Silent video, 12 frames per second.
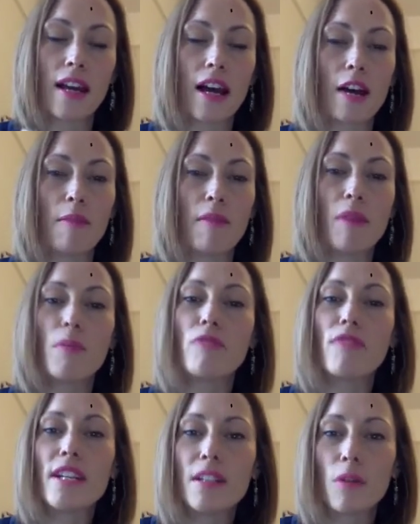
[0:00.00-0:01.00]
And we're
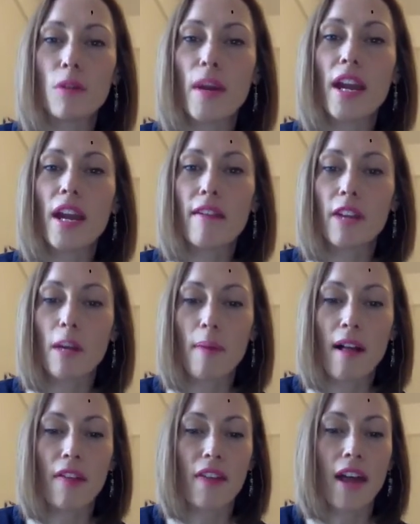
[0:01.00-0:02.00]
reading and we're hearing
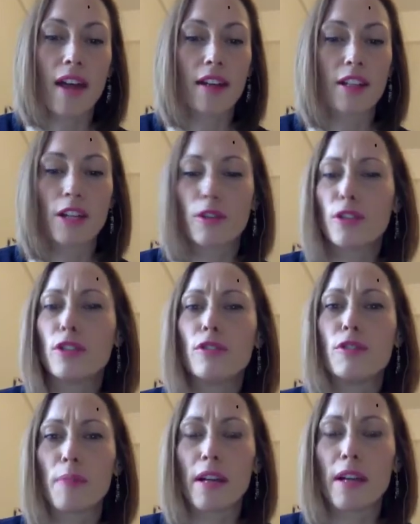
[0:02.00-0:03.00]
about that, you know,
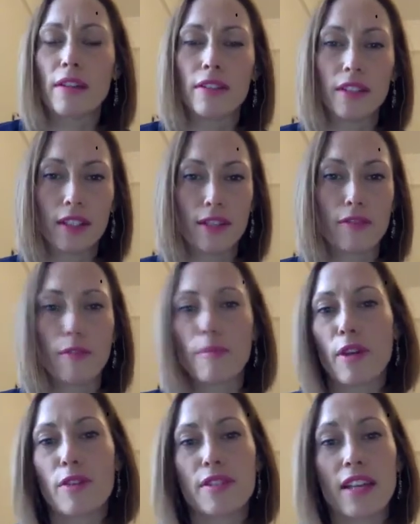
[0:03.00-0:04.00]
huge amount from
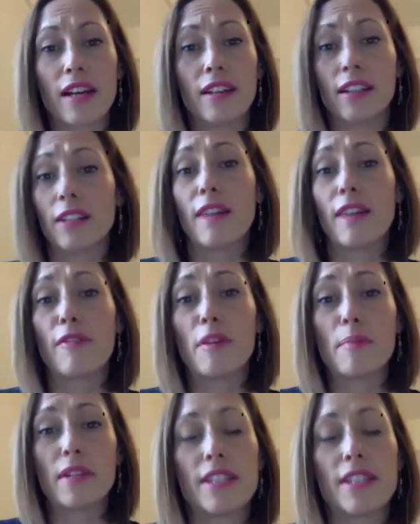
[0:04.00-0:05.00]
those that, you know, have the
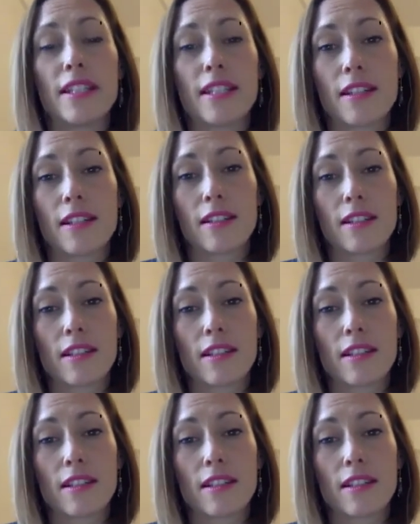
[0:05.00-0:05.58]
ability to